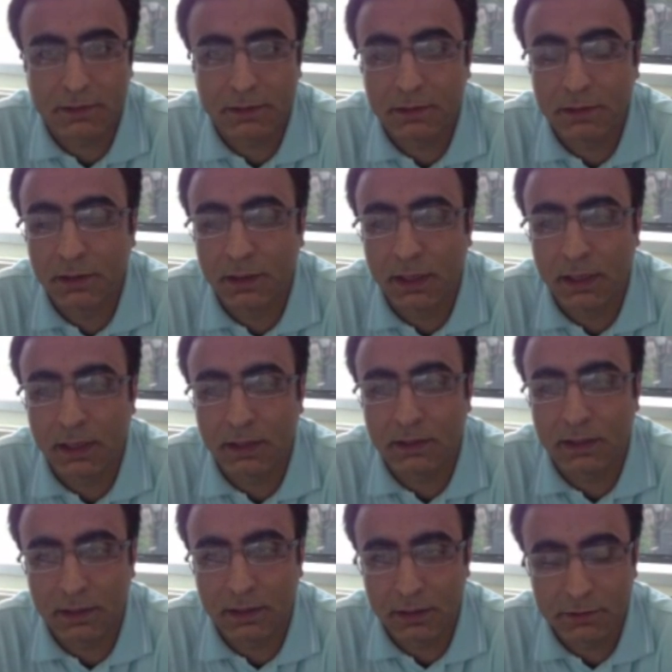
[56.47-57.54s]
scattering
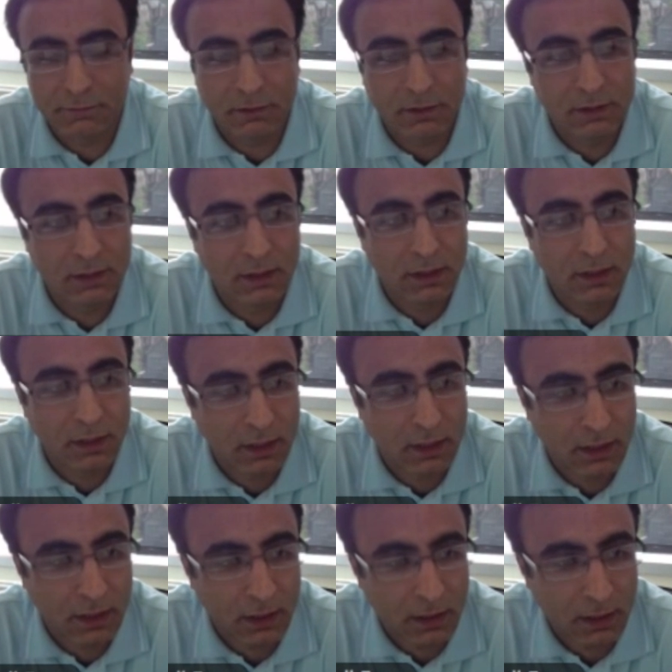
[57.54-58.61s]
at an X-ray.
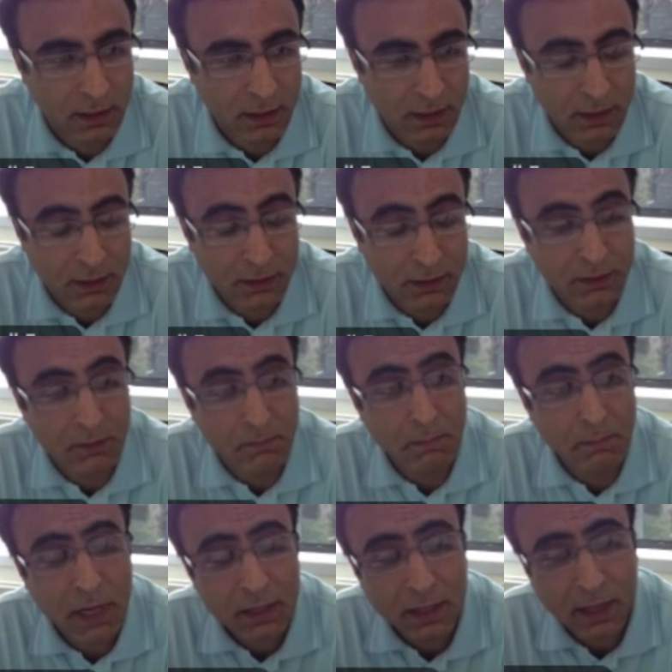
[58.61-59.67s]
And
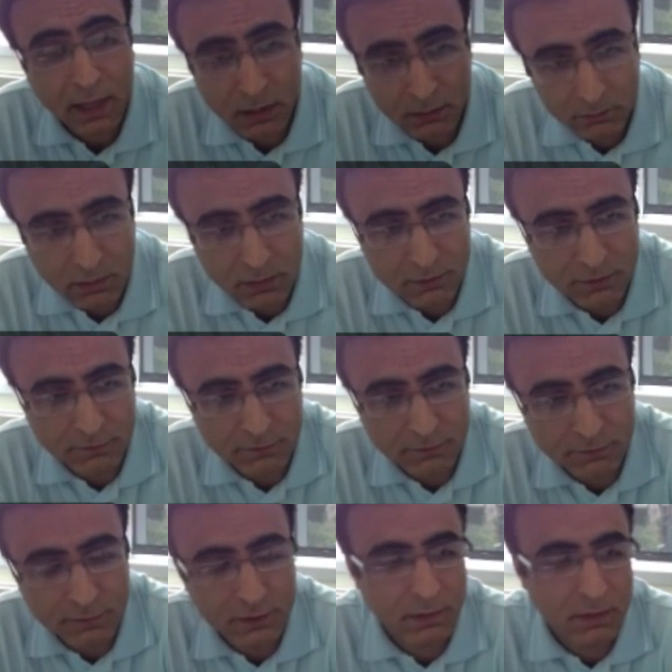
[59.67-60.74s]
the main outcomes
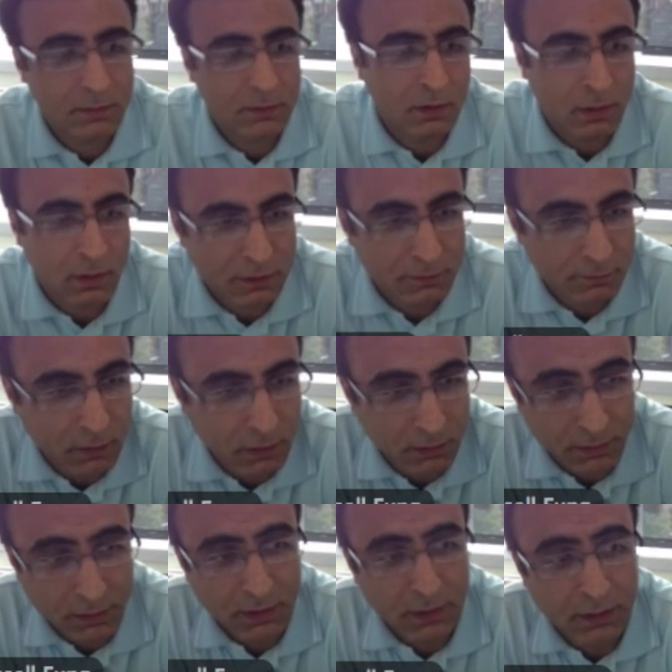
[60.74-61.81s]
of this paper are as
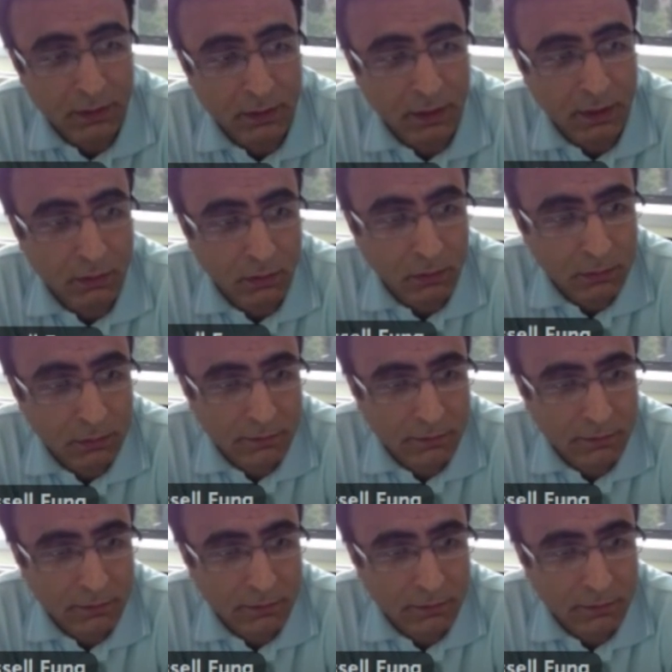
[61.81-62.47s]
following. An